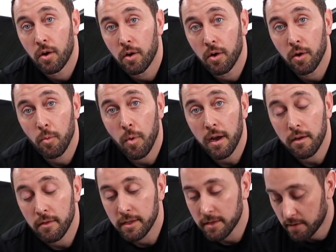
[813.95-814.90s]
or
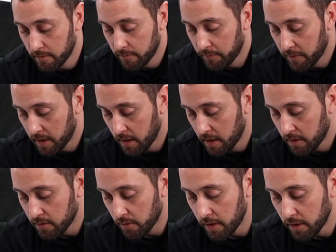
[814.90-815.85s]
waterless. So
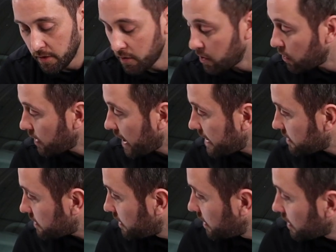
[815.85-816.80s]
there you go, guys.
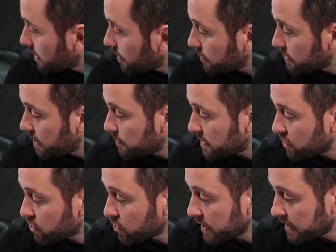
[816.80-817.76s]
A couple tips and
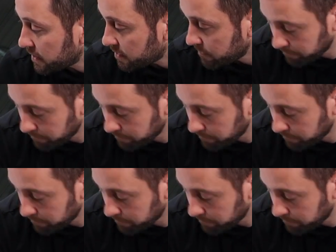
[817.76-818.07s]
tricks.